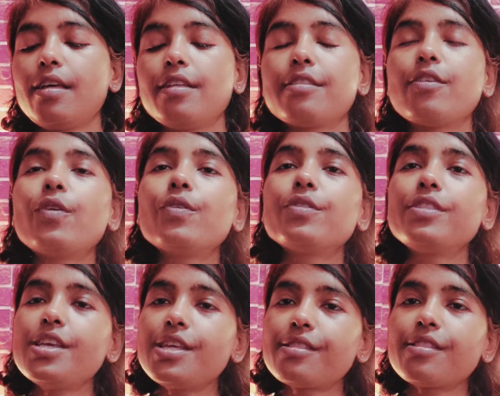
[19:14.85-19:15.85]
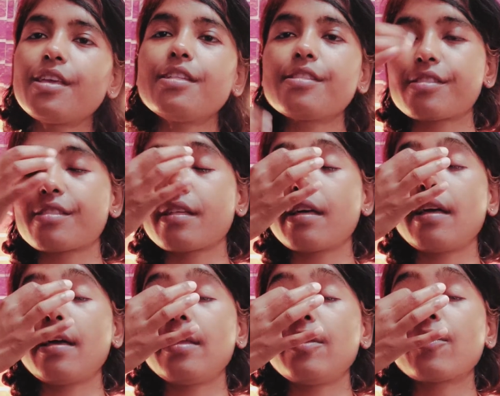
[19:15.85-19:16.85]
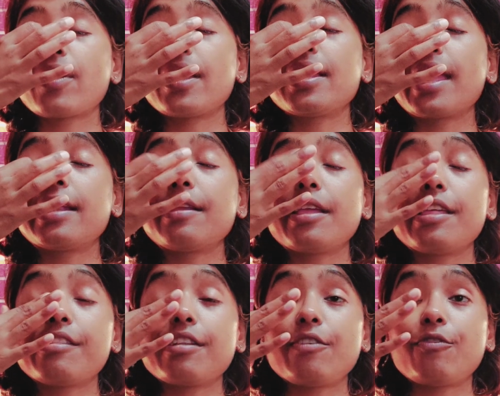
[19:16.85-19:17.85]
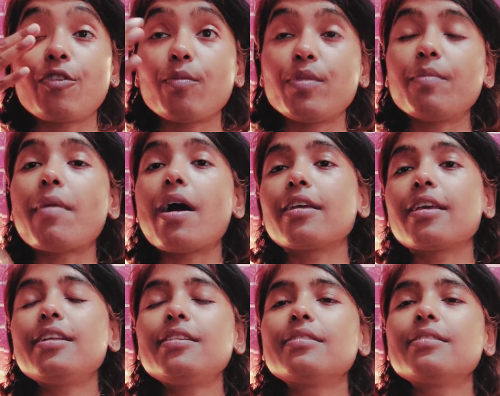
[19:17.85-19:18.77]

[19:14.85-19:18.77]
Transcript: so these things you can get easily from the market.